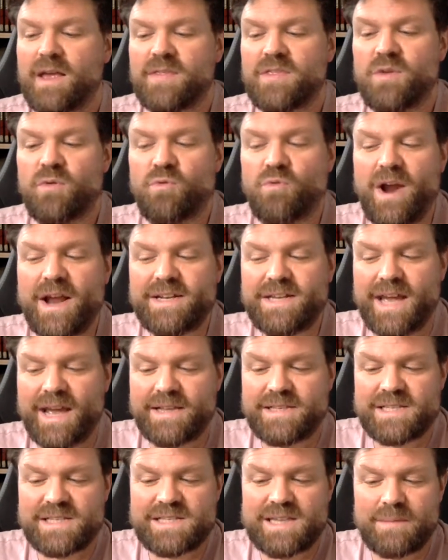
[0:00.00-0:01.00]
The
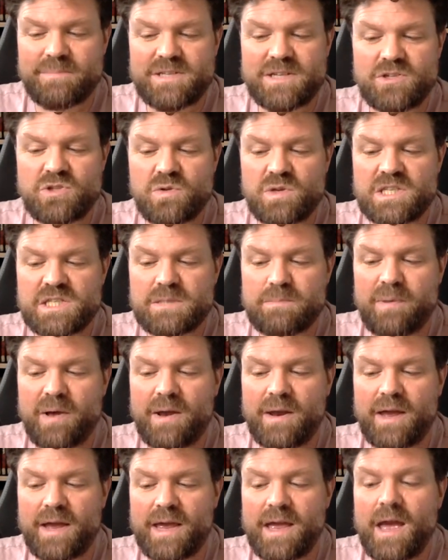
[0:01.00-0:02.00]
redhead stepped into a
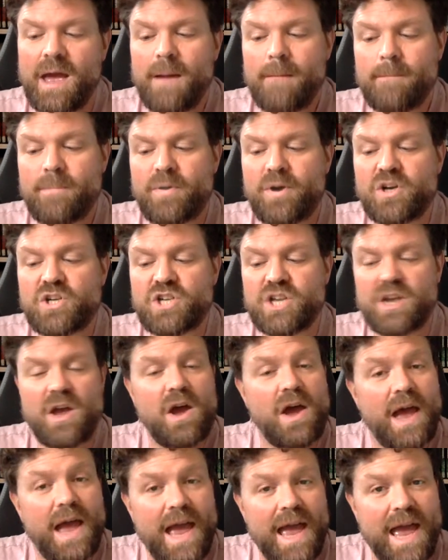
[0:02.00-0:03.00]
spotlight, brushing
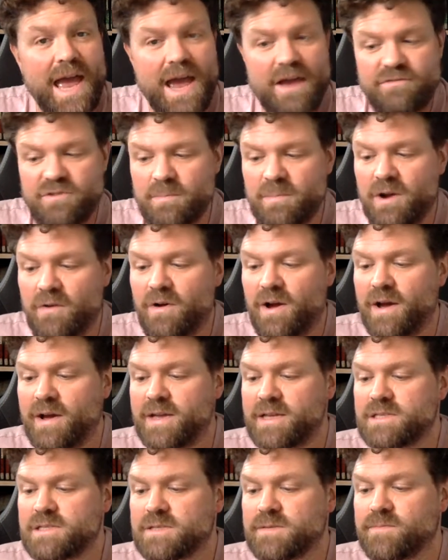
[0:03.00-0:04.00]
her hair from her
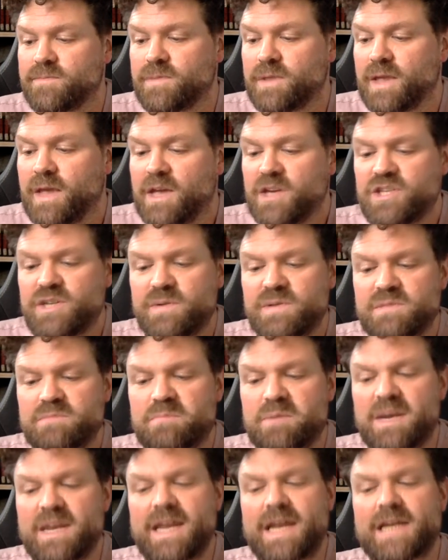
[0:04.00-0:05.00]
eyes. She was
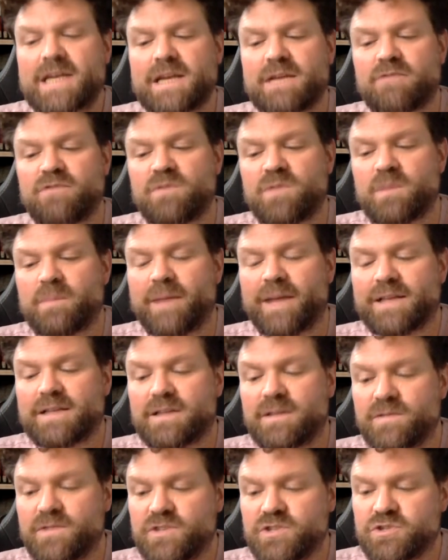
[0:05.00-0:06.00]
bleeding from the battle
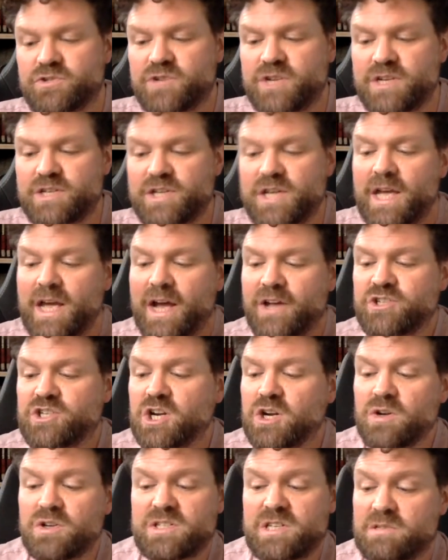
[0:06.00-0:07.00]
on the street, and
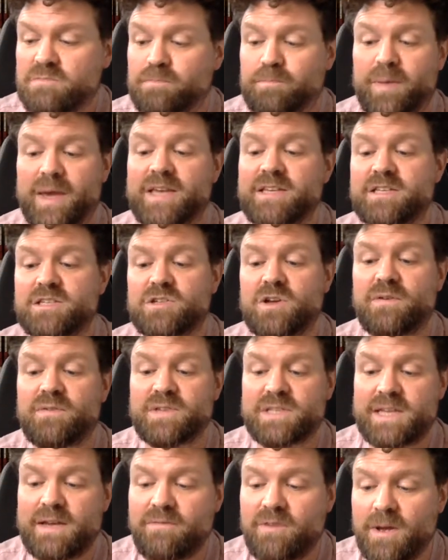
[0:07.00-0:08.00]
she looked as pissed off
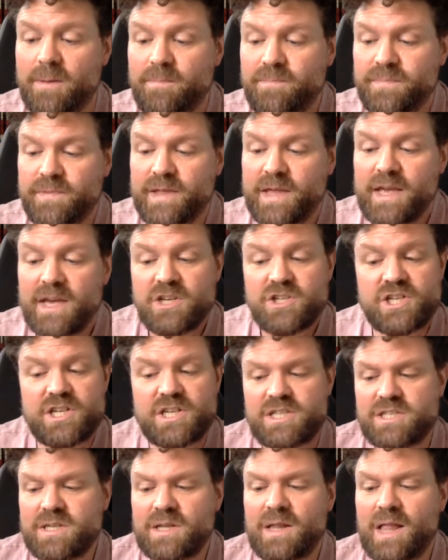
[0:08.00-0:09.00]
as ever. She
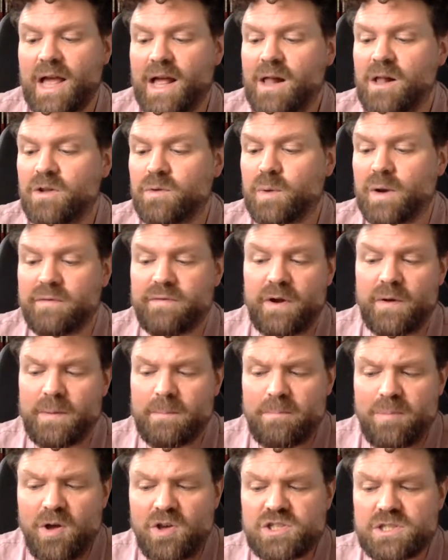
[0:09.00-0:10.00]
still held one of her
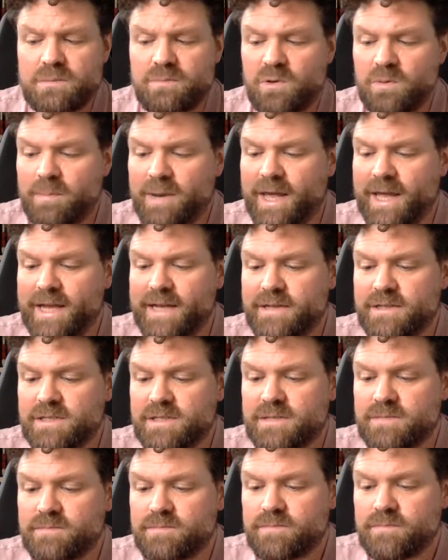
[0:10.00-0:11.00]
impossible
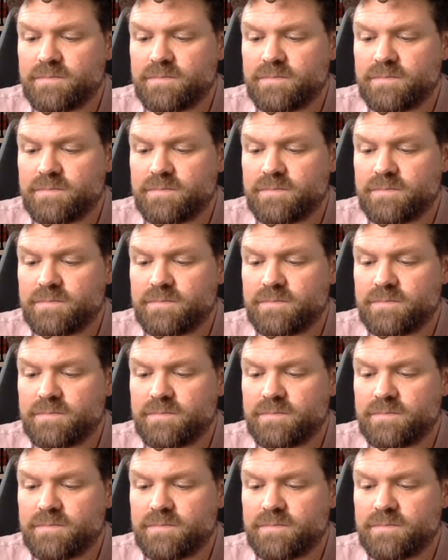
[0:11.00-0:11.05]
blades.